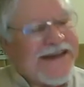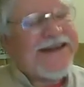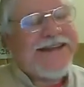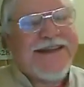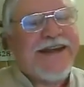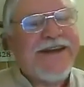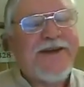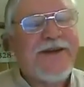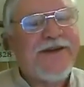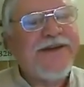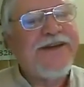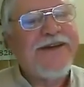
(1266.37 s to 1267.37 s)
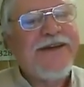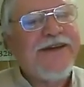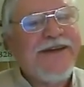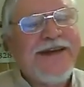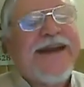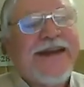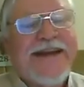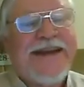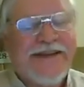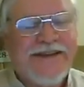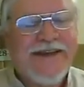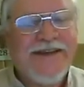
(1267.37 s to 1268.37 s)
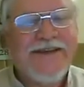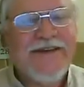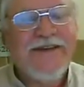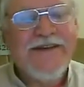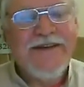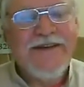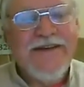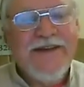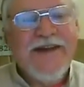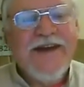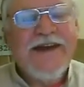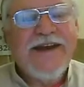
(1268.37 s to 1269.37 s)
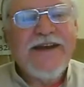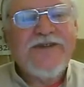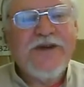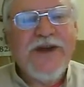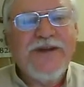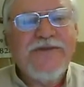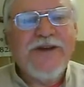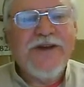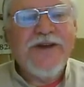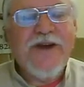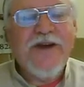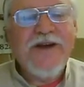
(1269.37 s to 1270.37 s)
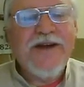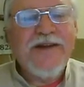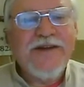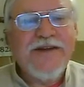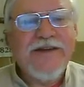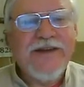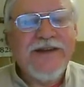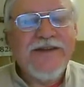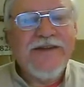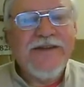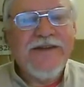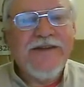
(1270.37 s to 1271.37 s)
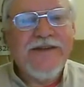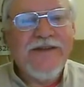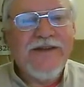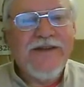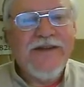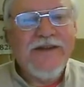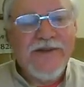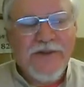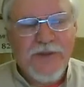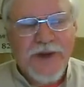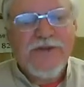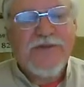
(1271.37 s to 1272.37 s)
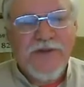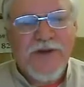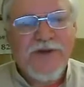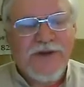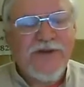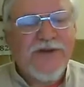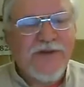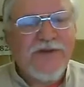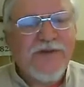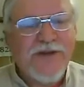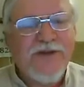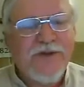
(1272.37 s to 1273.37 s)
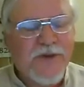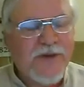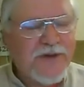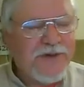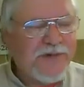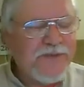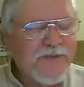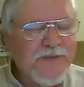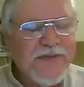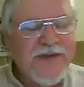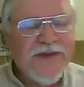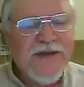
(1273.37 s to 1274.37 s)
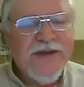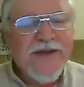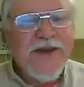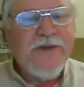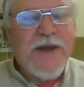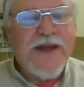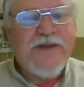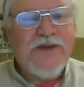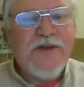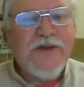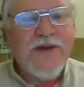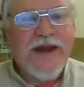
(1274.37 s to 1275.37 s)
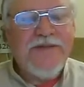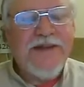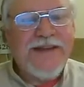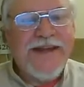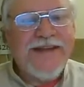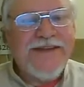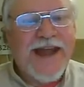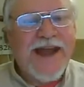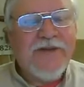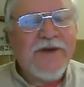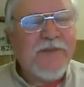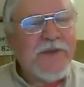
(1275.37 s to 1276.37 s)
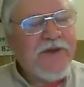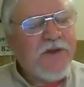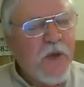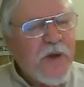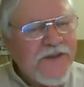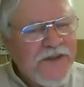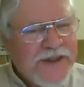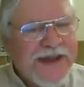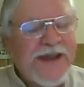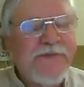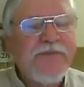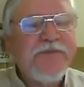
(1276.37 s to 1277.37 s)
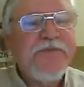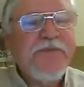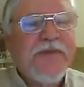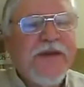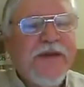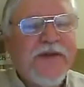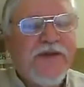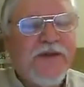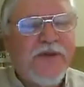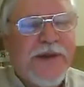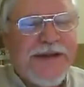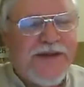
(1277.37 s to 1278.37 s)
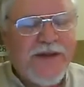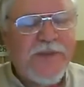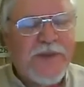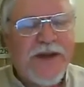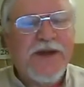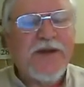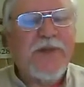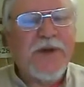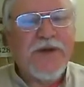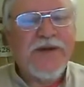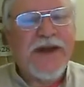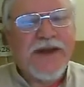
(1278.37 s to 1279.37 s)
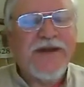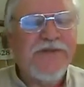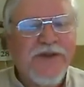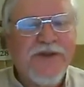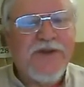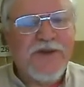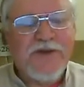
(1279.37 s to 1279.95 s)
anything at all, not anything. And I tried very hard in the written versions of these works to make sure everything is accurate. But it's one thing to read something in a book, like an adventure